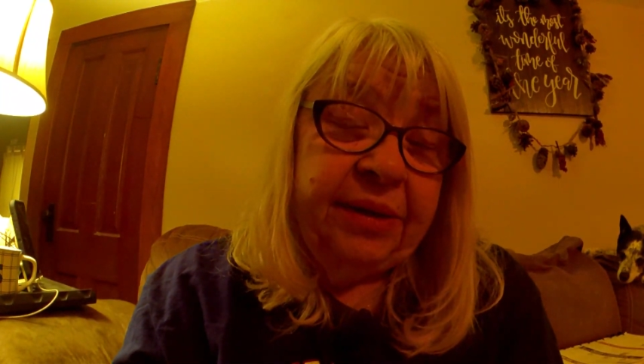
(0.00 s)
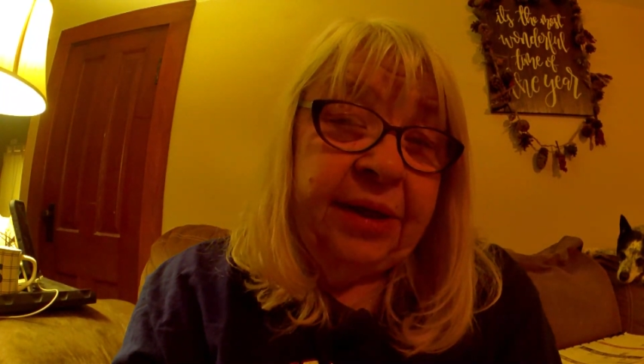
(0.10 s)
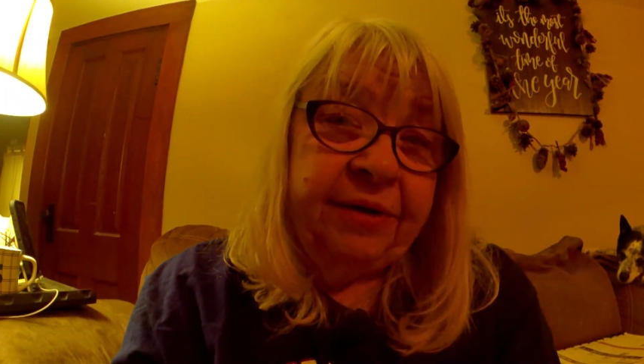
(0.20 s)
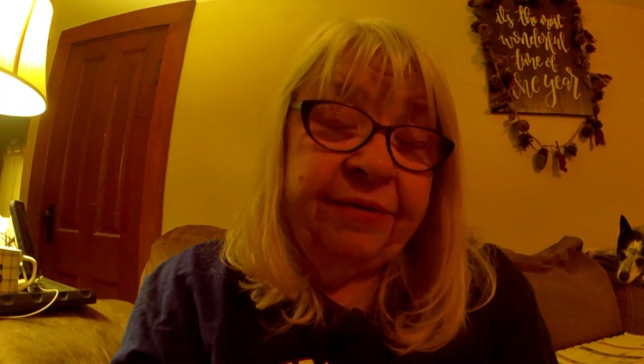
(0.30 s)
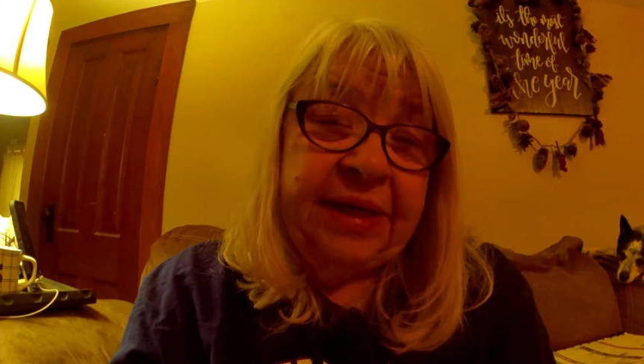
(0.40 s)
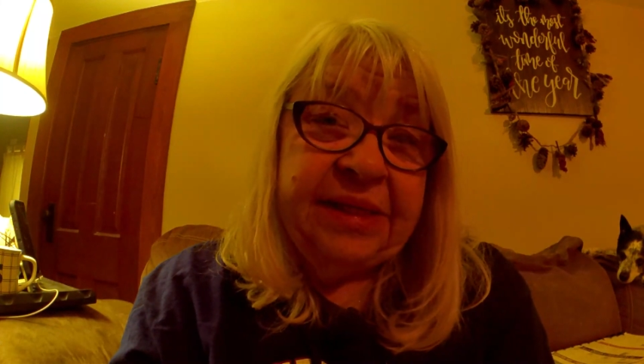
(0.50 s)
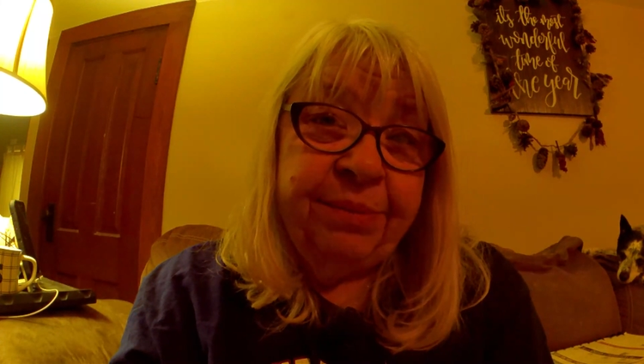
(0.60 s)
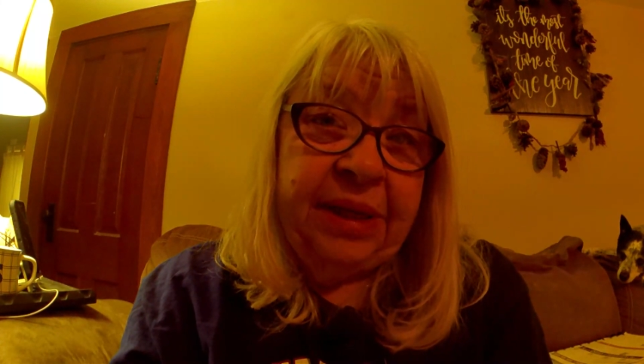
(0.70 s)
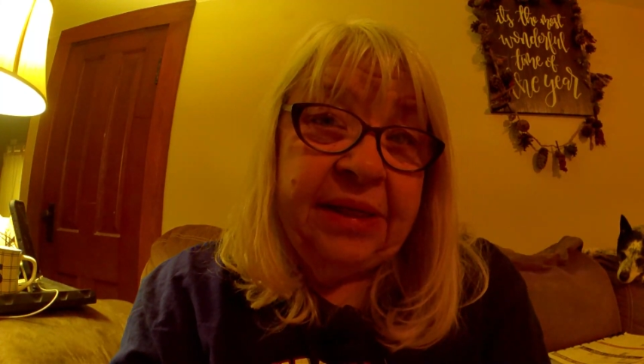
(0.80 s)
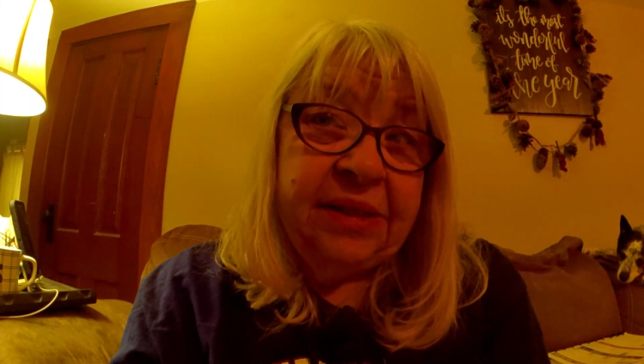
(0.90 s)
of lesson
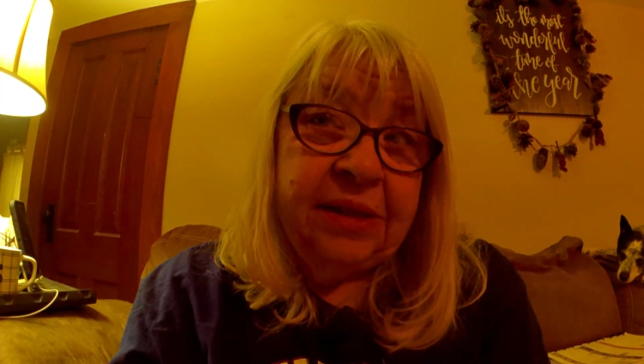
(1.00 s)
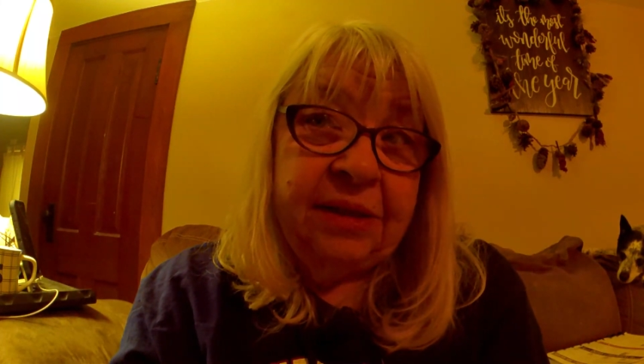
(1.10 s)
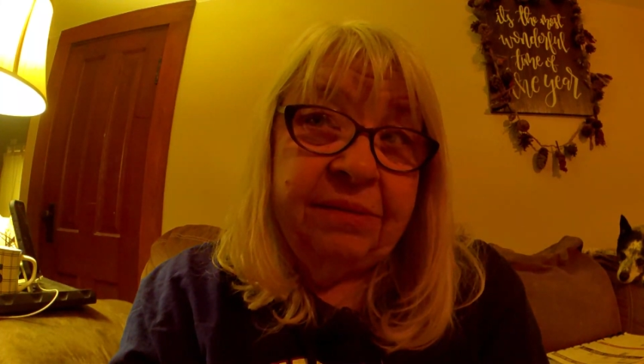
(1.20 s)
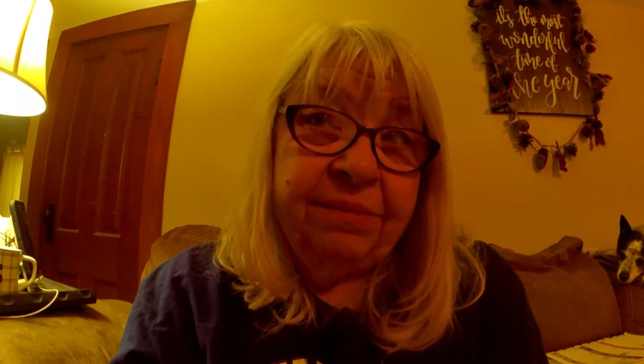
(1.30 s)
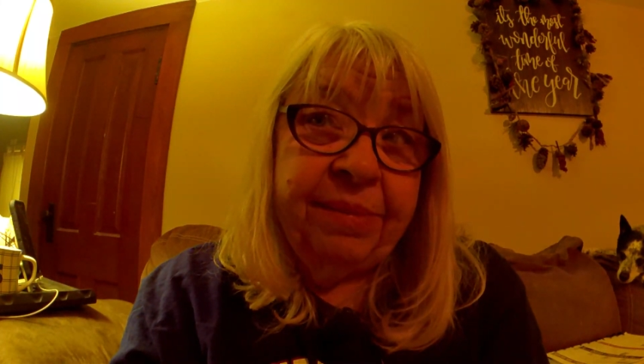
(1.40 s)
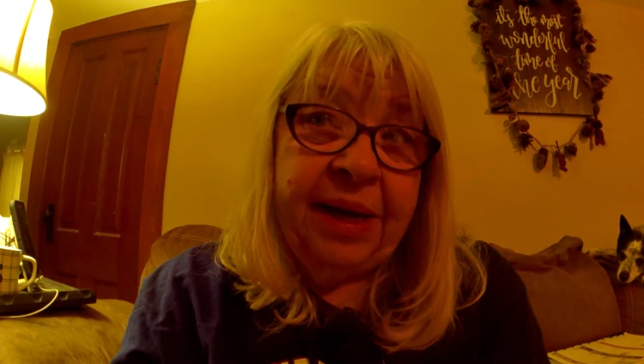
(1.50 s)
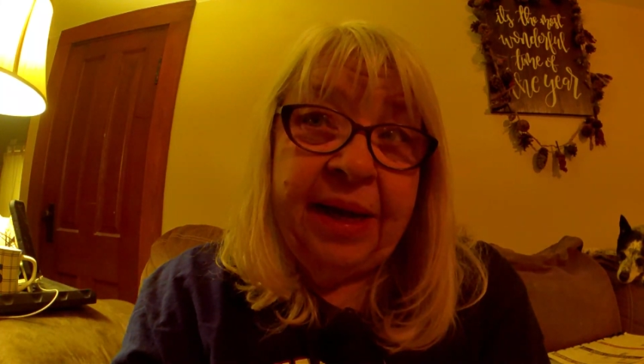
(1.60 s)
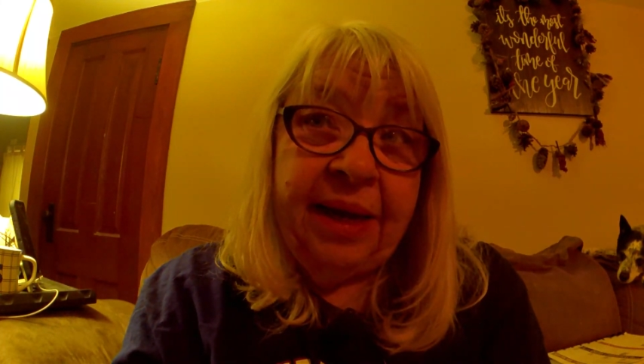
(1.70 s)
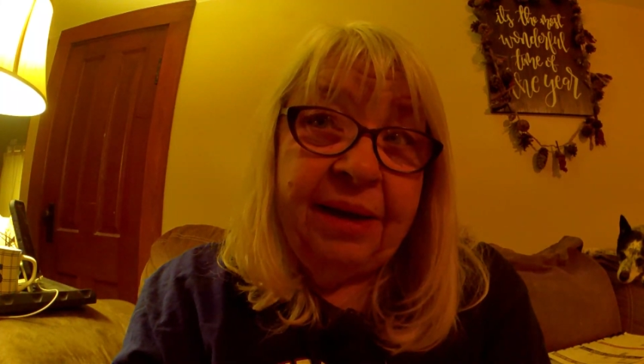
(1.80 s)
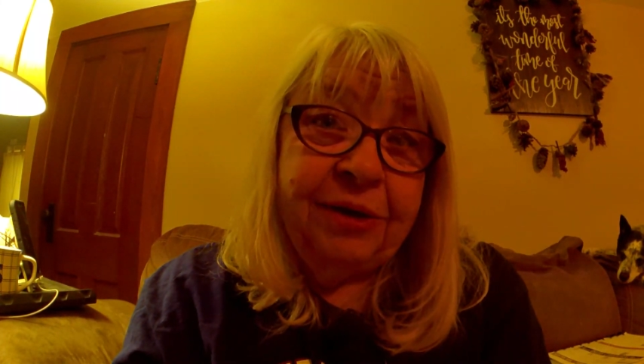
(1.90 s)
plans done
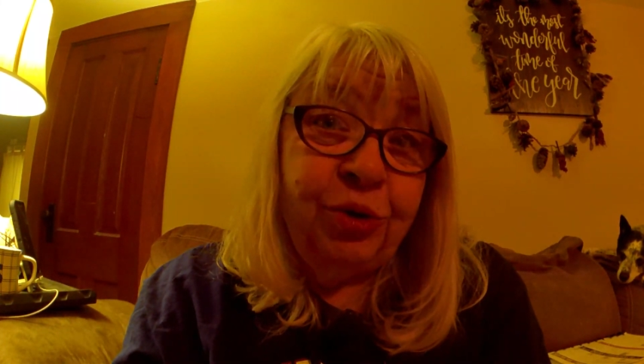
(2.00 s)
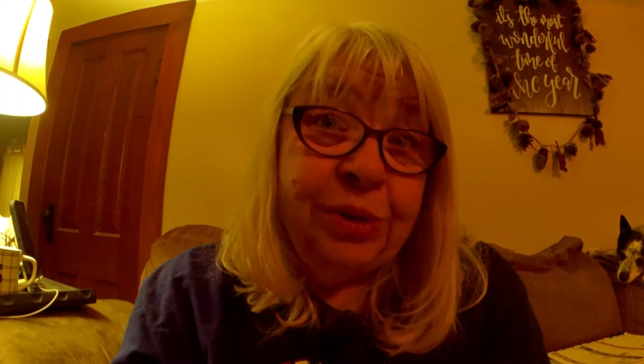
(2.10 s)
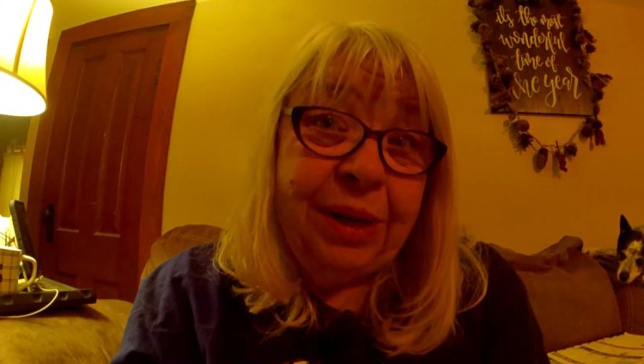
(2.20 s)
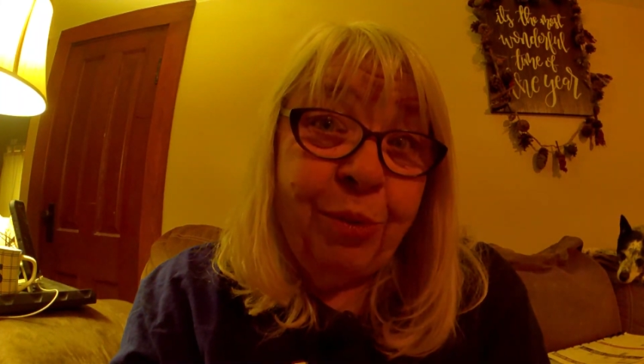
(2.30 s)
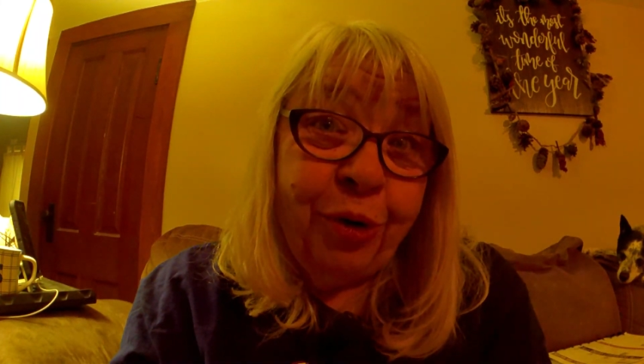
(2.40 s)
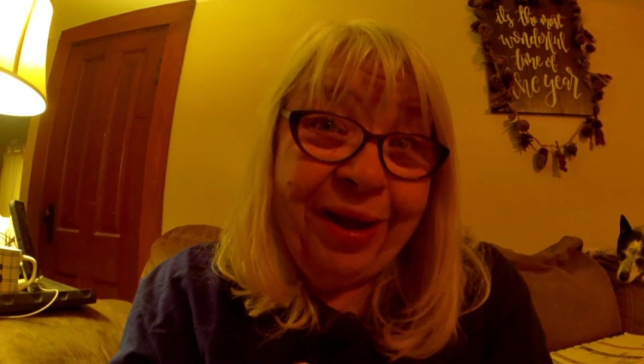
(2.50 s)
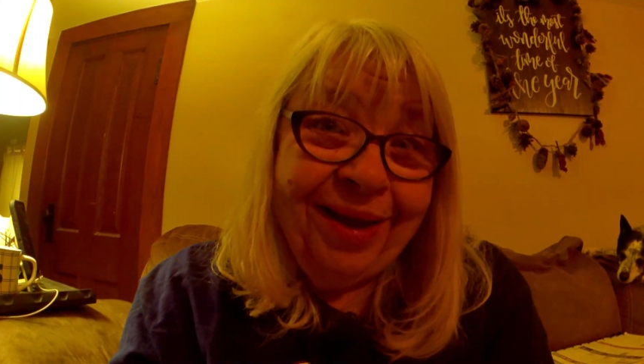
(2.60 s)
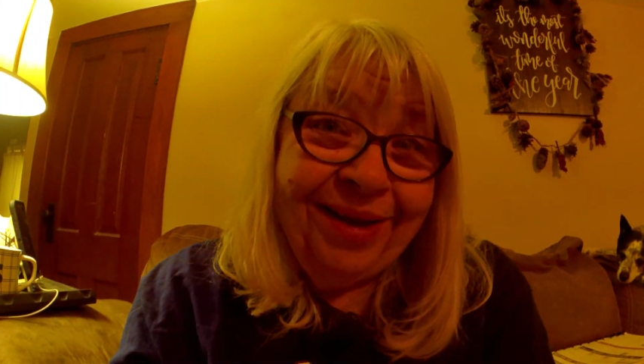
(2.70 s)
by Tuesday morning,